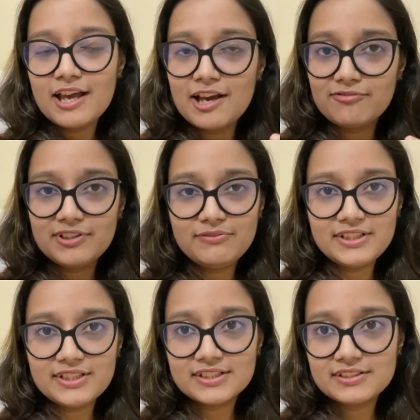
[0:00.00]
Every
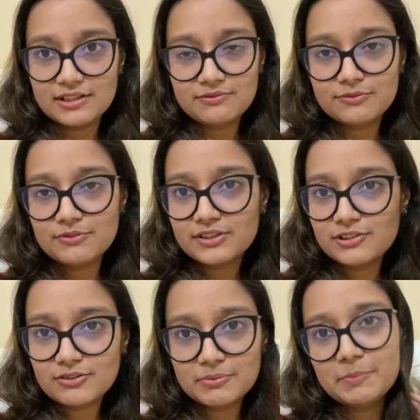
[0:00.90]
weekend I was
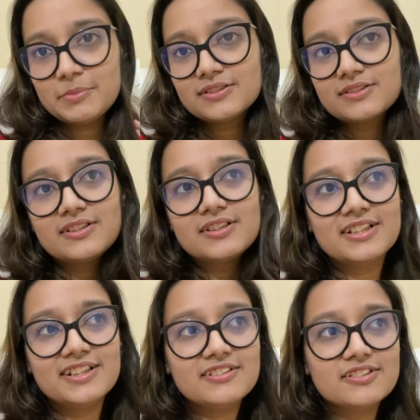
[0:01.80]
working on my personal
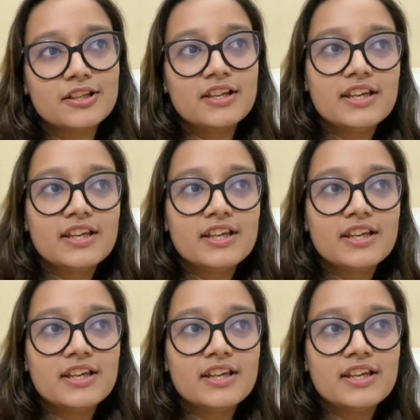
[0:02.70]
things.